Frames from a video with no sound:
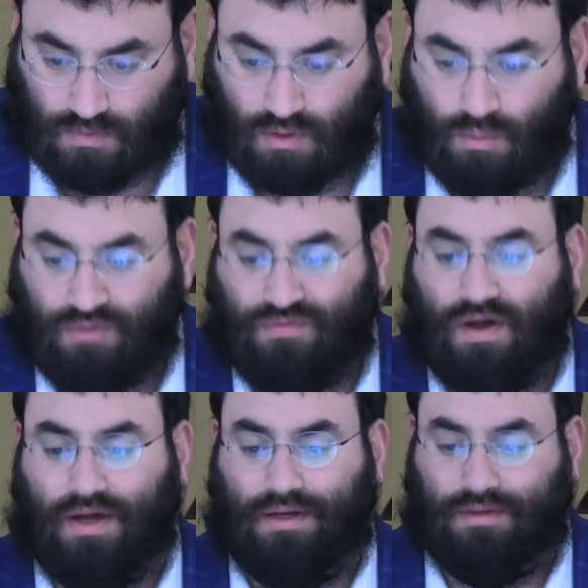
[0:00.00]

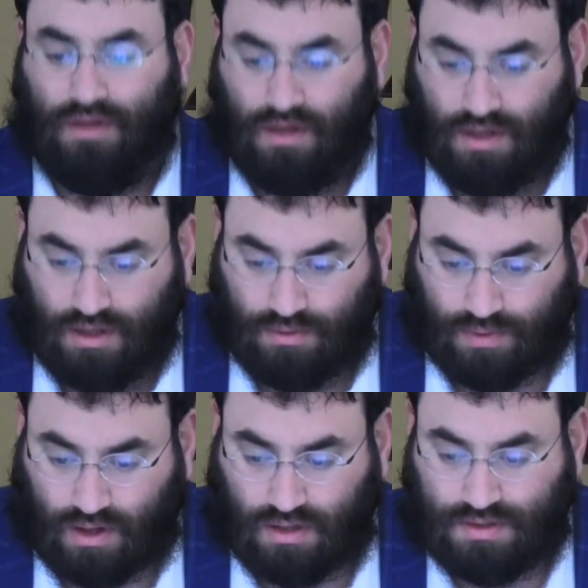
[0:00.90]
find in
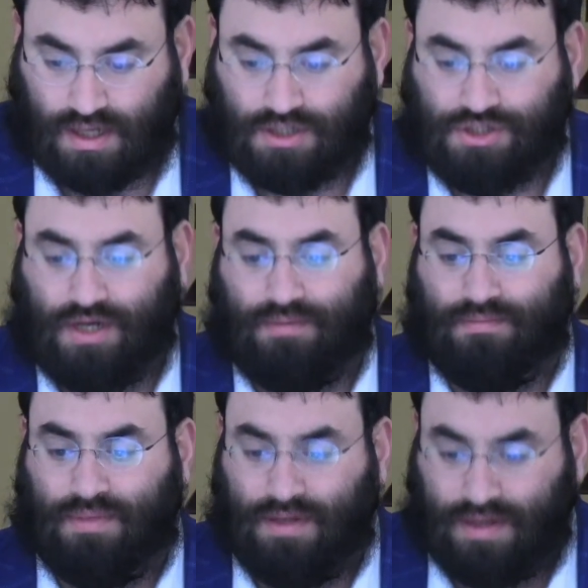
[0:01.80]
regards to
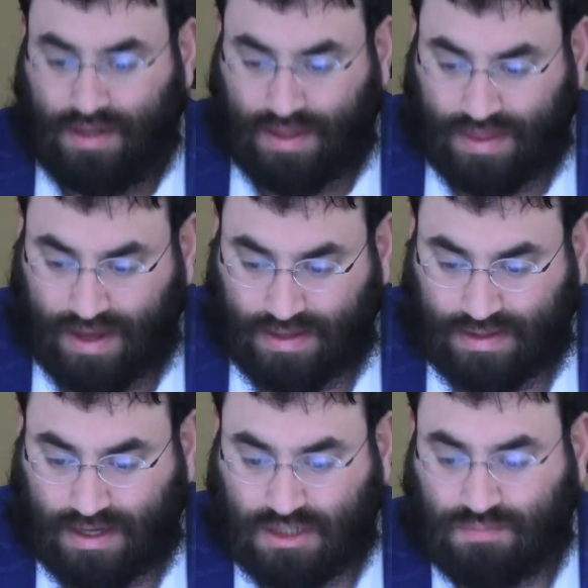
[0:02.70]
Hashem that
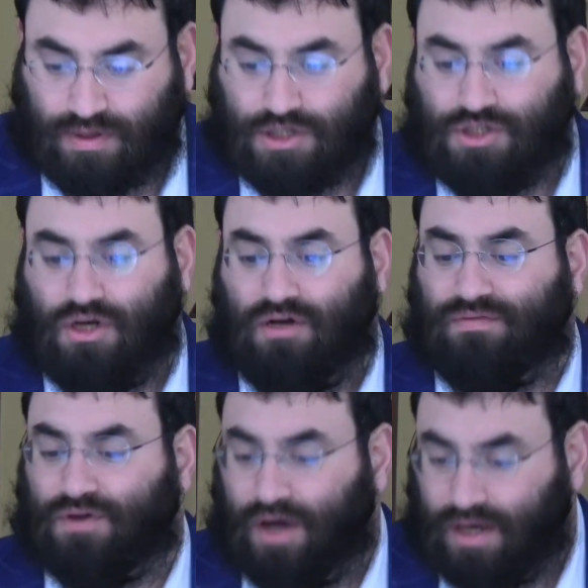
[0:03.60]
the expression
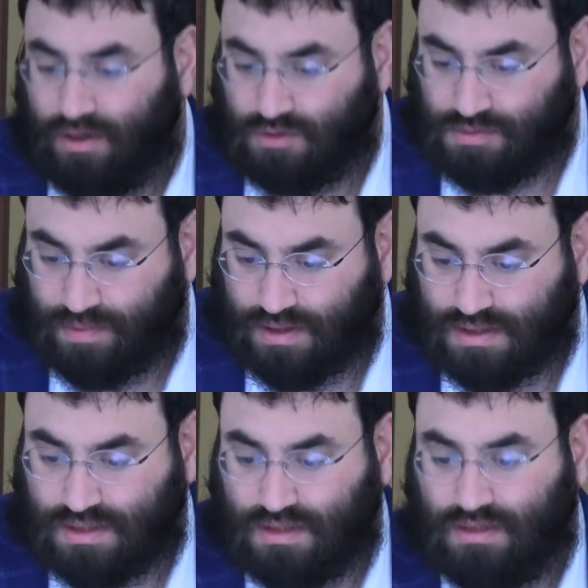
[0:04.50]
of kaina, which
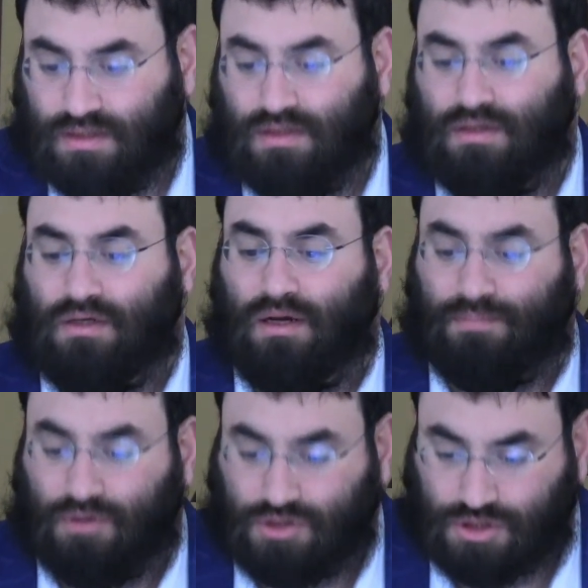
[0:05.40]
means a
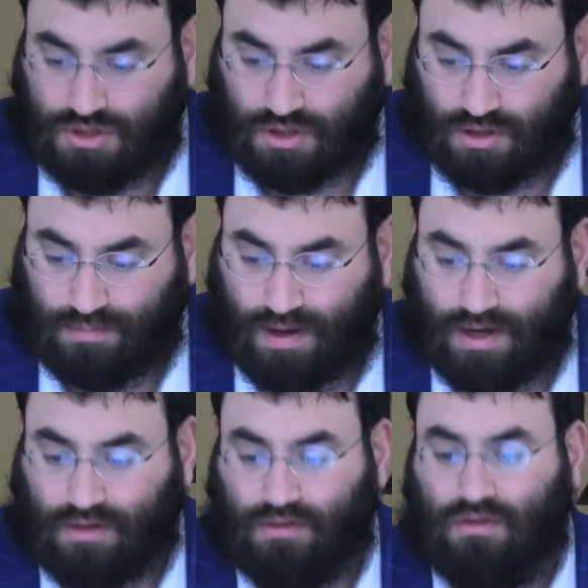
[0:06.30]
purchaser, a
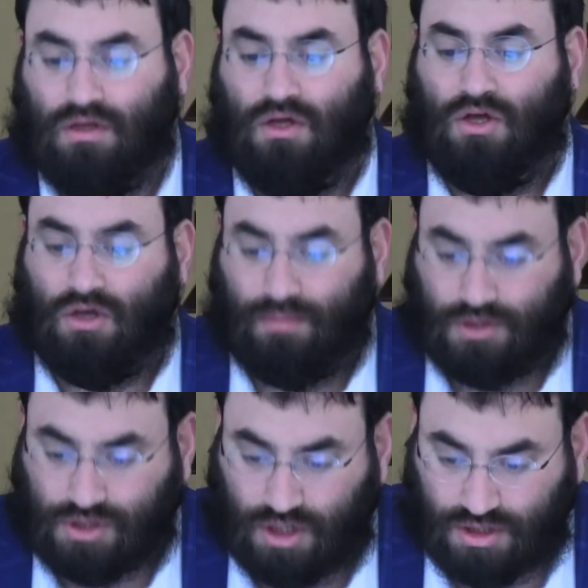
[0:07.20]
buyer.
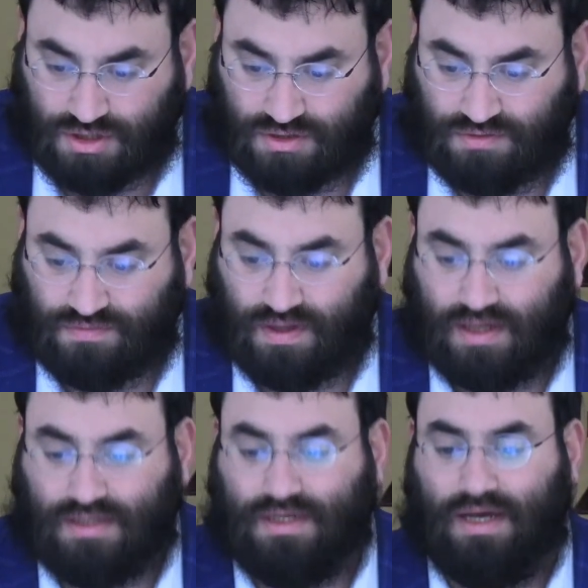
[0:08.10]
Like
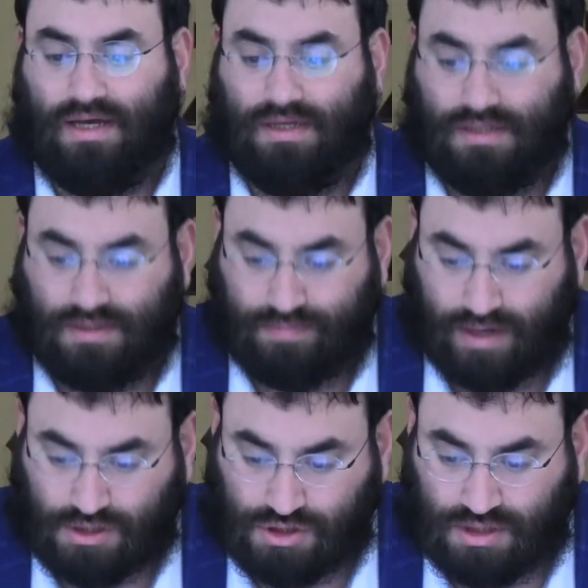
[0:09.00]
it says in
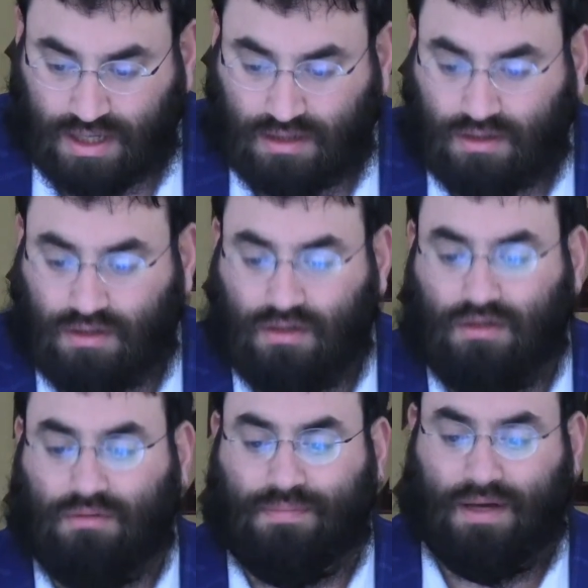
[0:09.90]
Parshas Lech
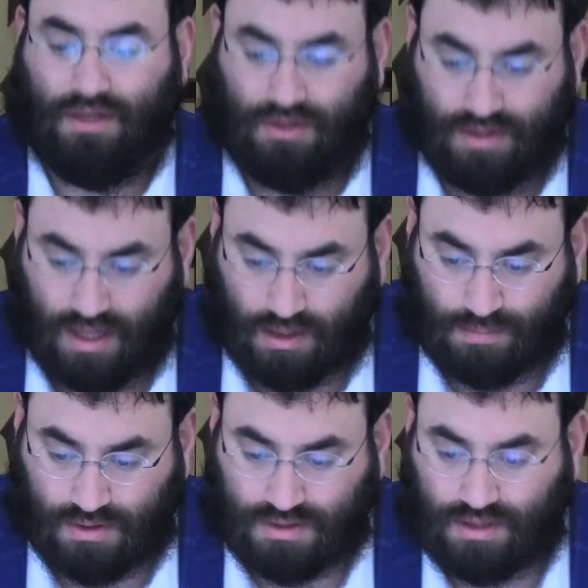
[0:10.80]
Lecha, Perek Yudal
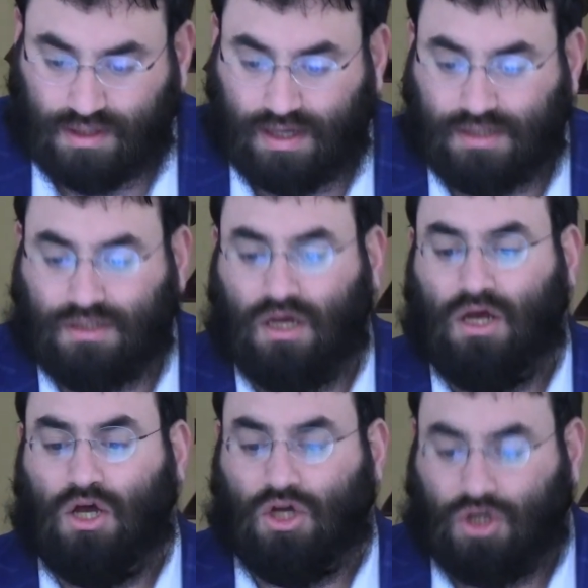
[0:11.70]
Pasuk Yites,
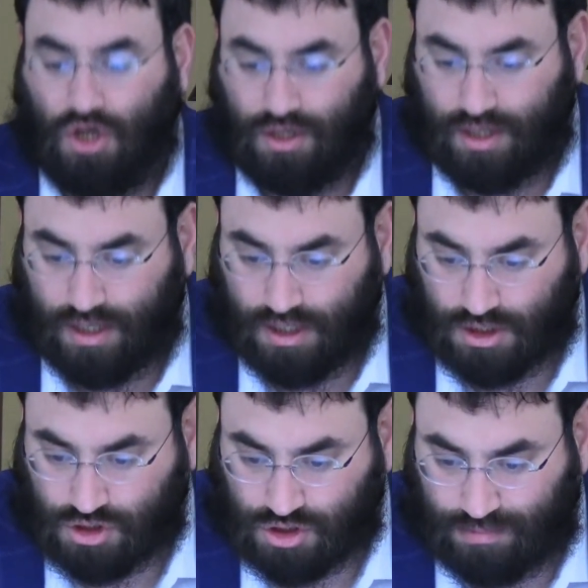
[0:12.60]

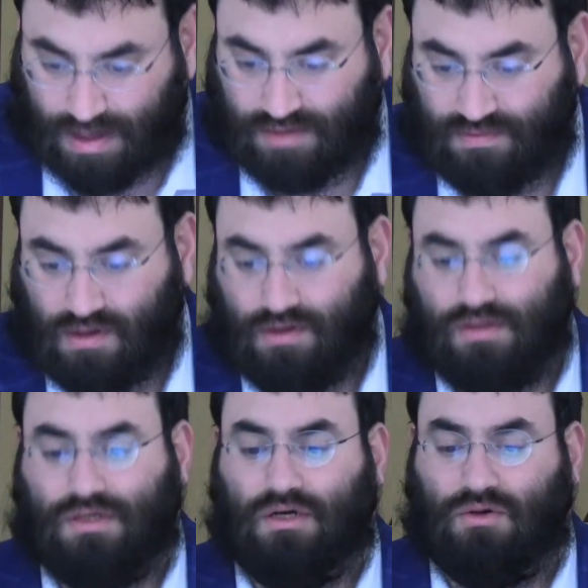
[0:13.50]
kaine shamayim
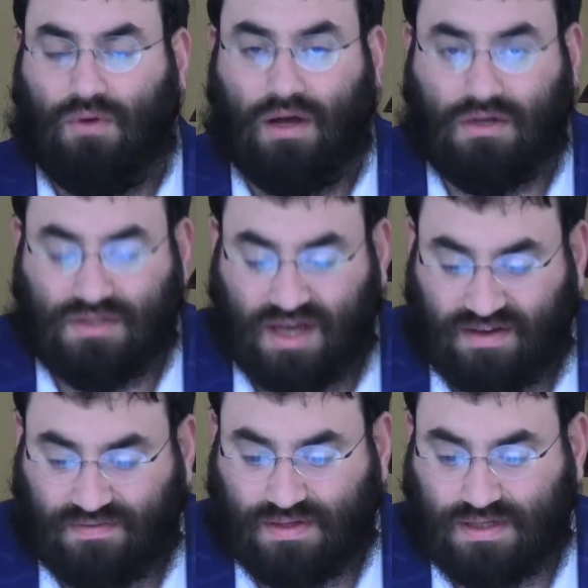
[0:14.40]
v'aretz. He acquires the
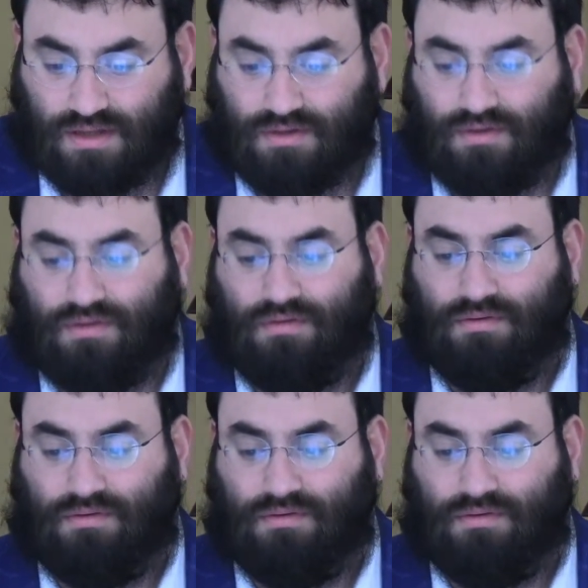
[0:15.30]
heavens and the earth.